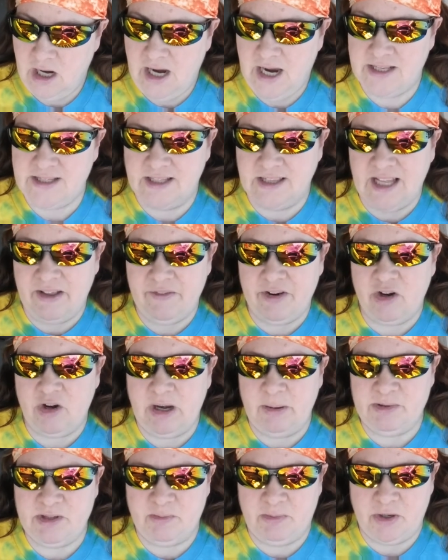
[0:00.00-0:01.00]
Has 11
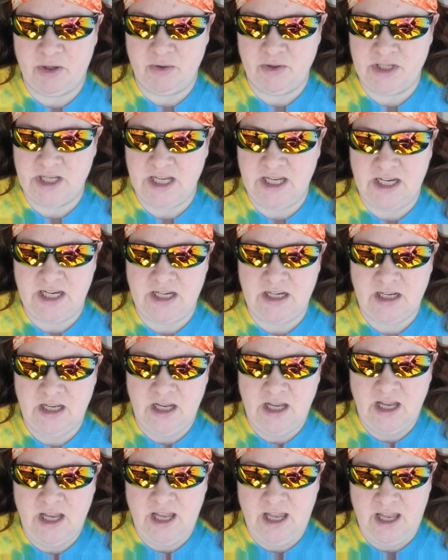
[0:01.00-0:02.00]
grams of protein,
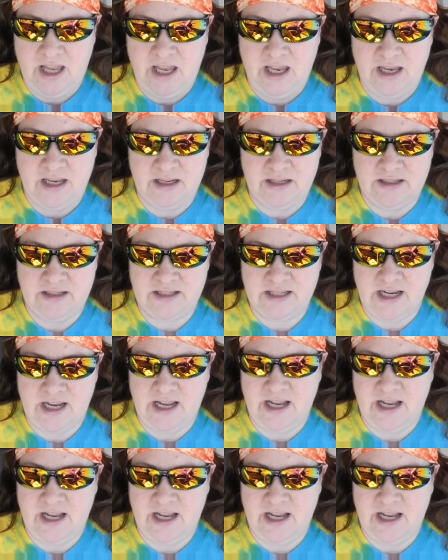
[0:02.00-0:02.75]
and